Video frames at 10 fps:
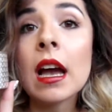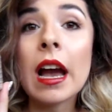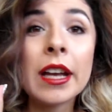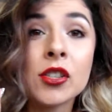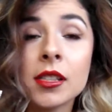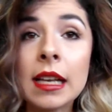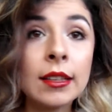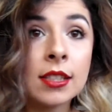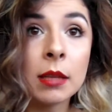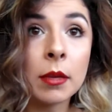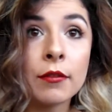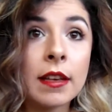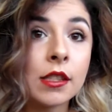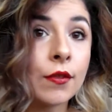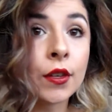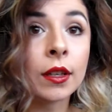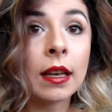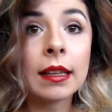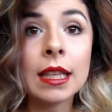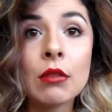I just like to set my face very
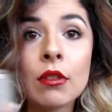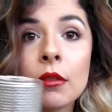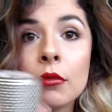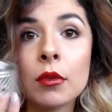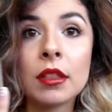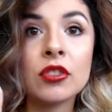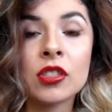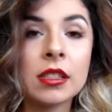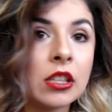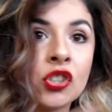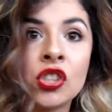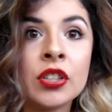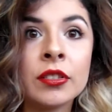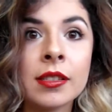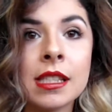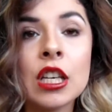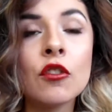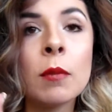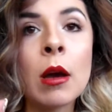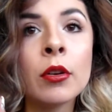lightly with, with just sheer dusting
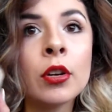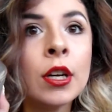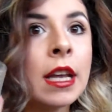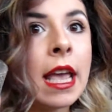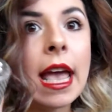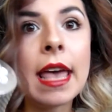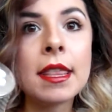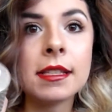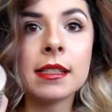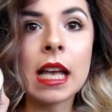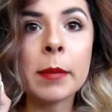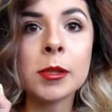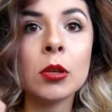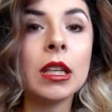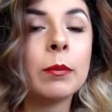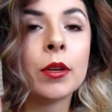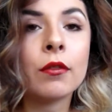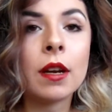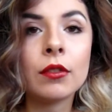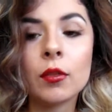of powder and this is absolutely
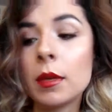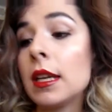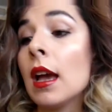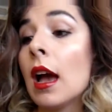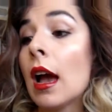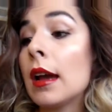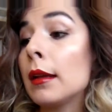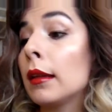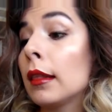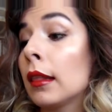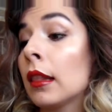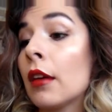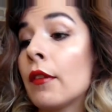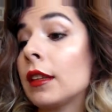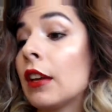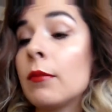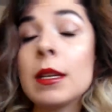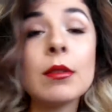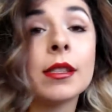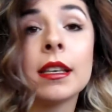perfect for me. I love it. I've been
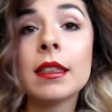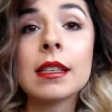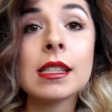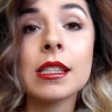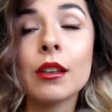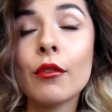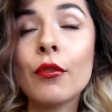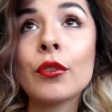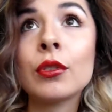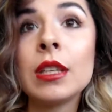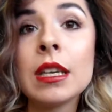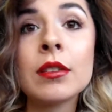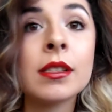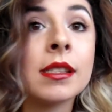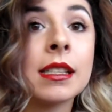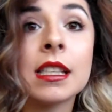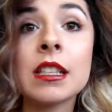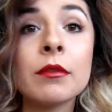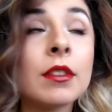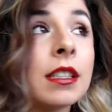using this for years. This is,
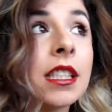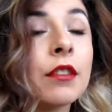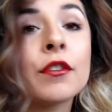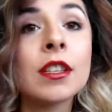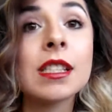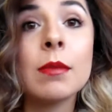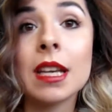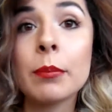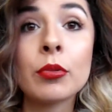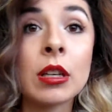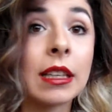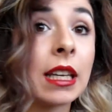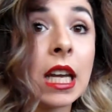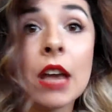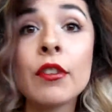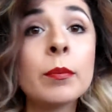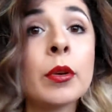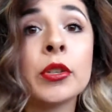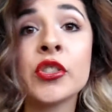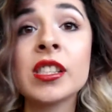a, this is the first makeup product that I ever
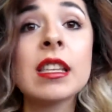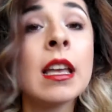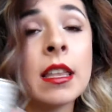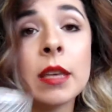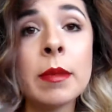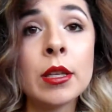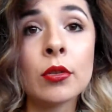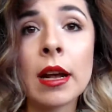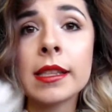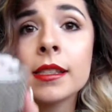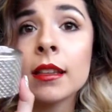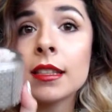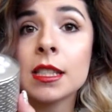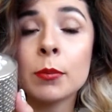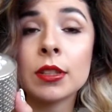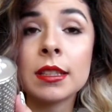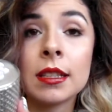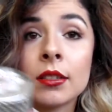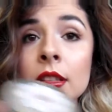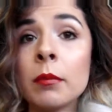purchased, the Meteorites, not this
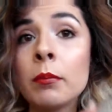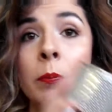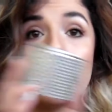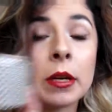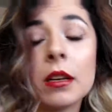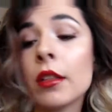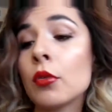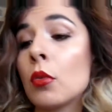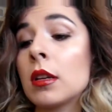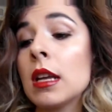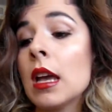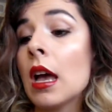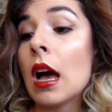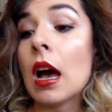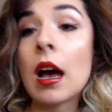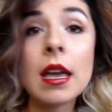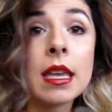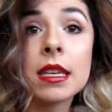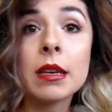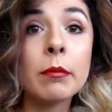particular tub, but another one.
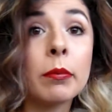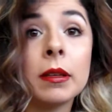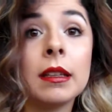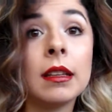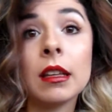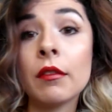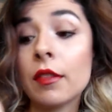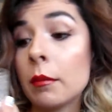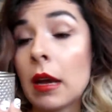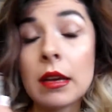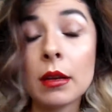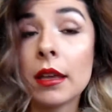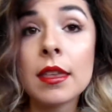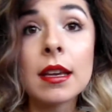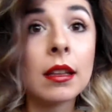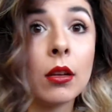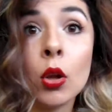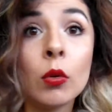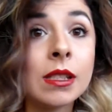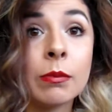I completely love them. I, I think I'll
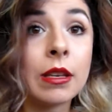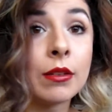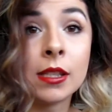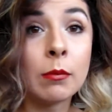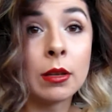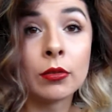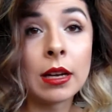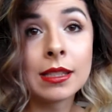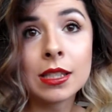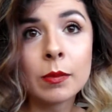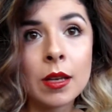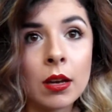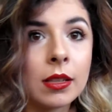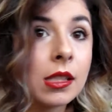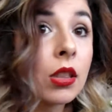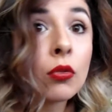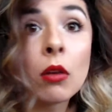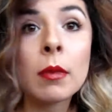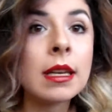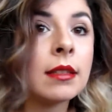always be using Meteorites, to be honest, throughout
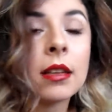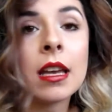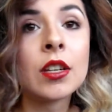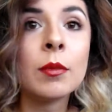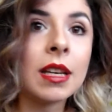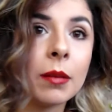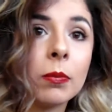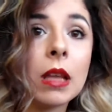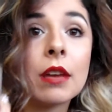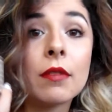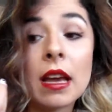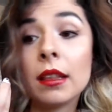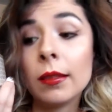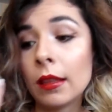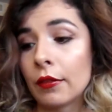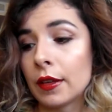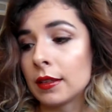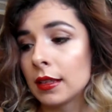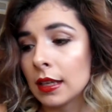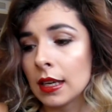my entire makeup life. I love it.